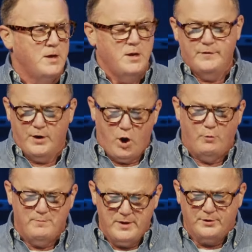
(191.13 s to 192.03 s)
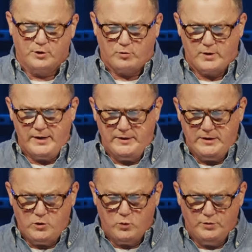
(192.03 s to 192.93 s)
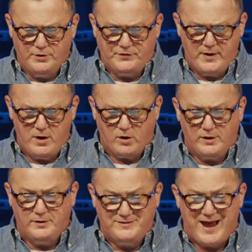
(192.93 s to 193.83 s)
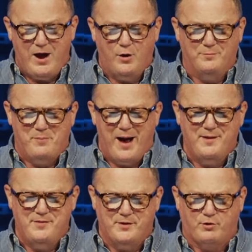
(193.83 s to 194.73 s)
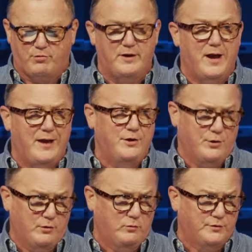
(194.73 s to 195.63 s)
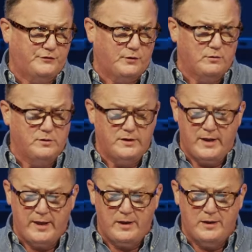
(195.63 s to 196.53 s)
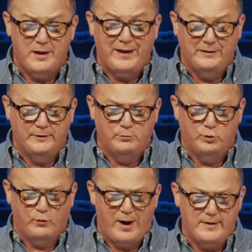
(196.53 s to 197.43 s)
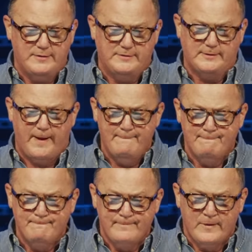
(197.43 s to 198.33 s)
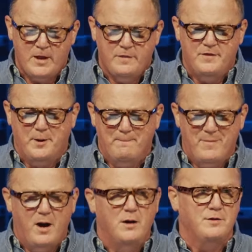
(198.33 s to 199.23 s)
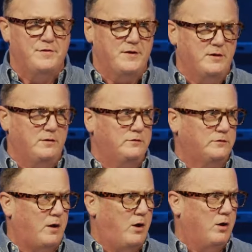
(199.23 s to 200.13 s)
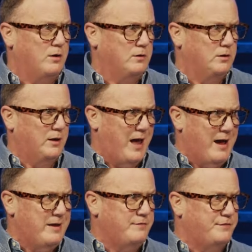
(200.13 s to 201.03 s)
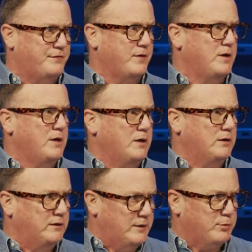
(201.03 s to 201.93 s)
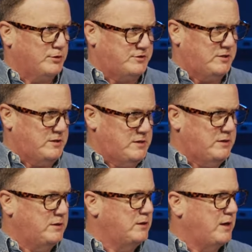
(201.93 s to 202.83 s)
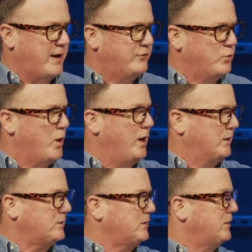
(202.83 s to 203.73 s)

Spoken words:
that all men are created equal, that they are endowed by their Creator with certain inalienable rights, that among these are life, liberty, and what?